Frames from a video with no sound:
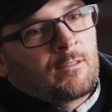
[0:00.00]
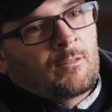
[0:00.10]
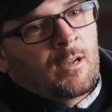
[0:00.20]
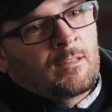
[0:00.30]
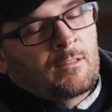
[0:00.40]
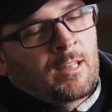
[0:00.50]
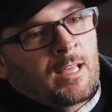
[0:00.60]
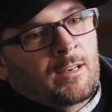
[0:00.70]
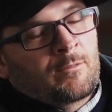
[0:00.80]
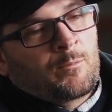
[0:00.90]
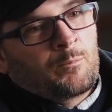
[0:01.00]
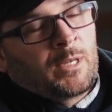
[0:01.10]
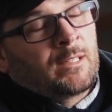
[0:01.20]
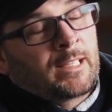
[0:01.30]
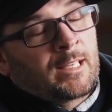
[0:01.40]
rather than
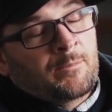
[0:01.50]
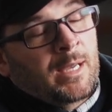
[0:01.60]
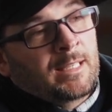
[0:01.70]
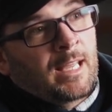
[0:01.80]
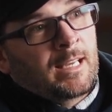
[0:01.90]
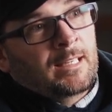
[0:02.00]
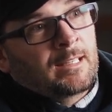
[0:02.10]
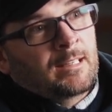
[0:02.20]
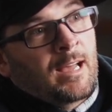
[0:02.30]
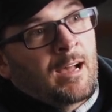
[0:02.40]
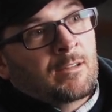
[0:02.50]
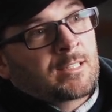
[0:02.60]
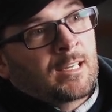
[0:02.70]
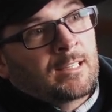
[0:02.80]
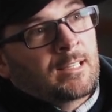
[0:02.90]
building it and maintaining it
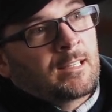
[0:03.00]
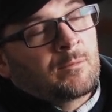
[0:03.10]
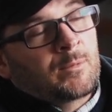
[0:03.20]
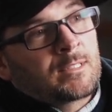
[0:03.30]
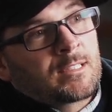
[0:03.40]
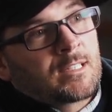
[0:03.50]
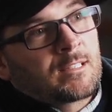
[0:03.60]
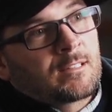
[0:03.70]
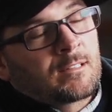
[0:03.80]
outside in the elements.